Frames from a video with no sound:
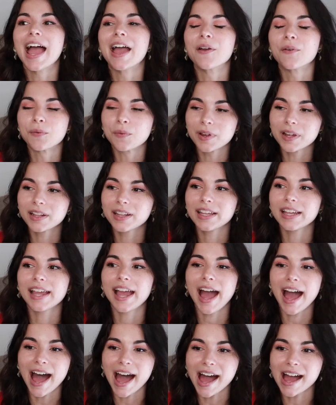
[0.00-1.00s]
It really
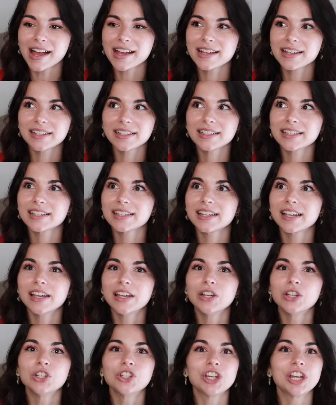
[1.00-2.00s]
has
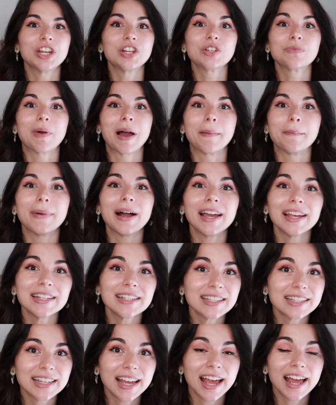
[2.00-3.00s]
changed my
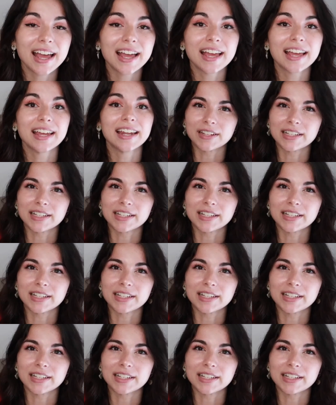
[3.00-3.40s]
mindset,